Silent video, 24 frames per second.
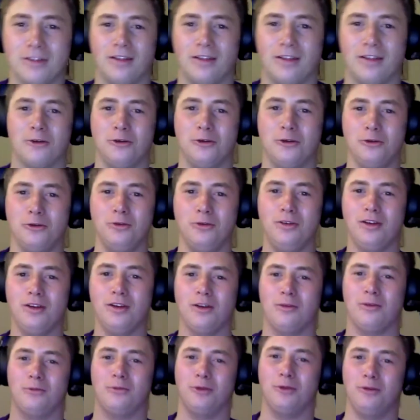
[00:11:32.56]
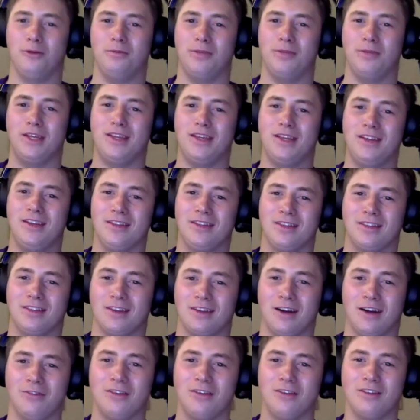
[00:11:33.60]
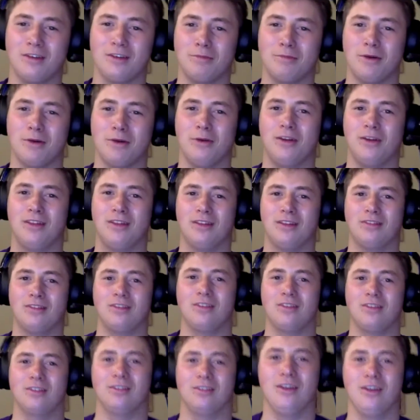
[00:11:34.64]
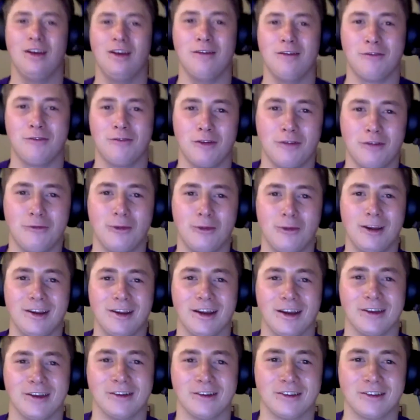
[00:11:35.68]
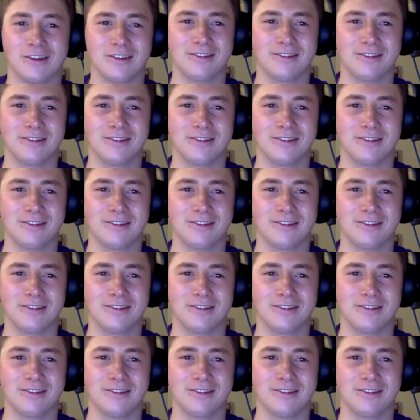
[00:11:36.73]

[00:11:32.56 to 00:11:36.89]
Who will be the toughest opponent this season for the 49ers?